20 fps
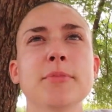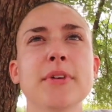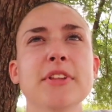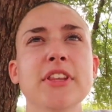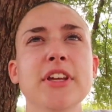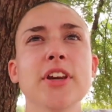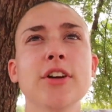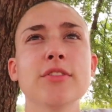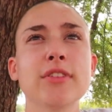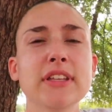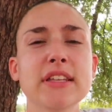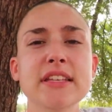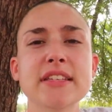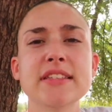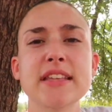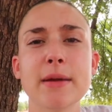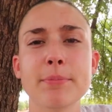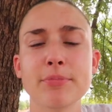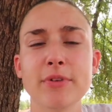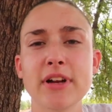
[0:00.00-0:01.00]
But they're really
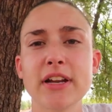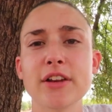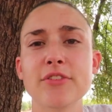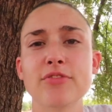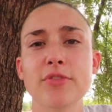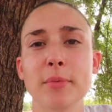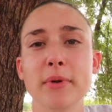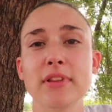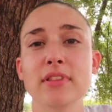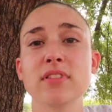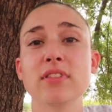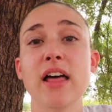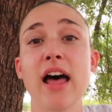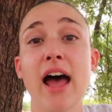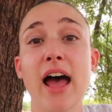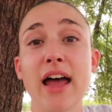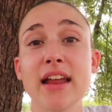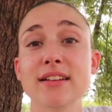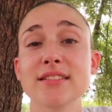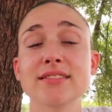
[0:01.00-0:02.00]
separated from a
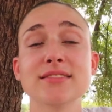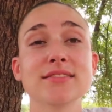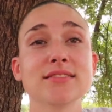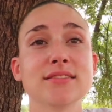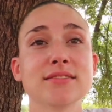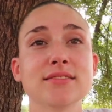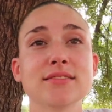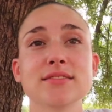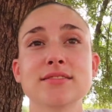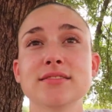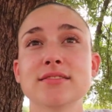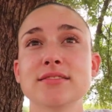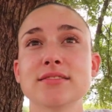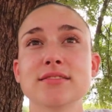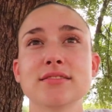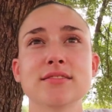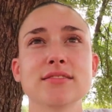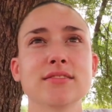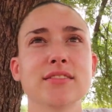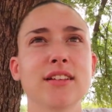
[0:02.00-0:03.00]
lot
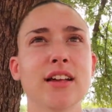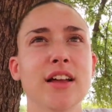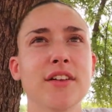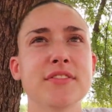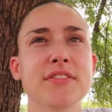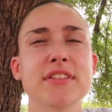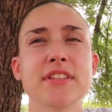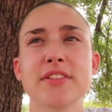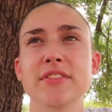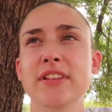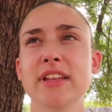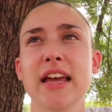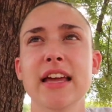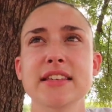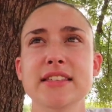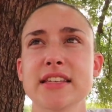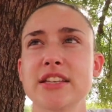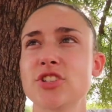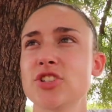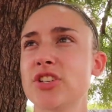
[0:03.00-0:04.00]
of
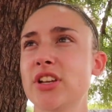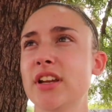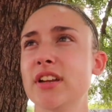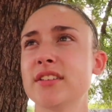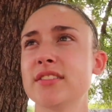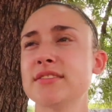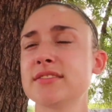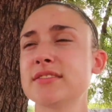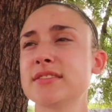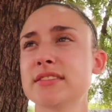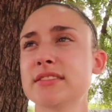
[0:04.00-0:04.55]
civilization.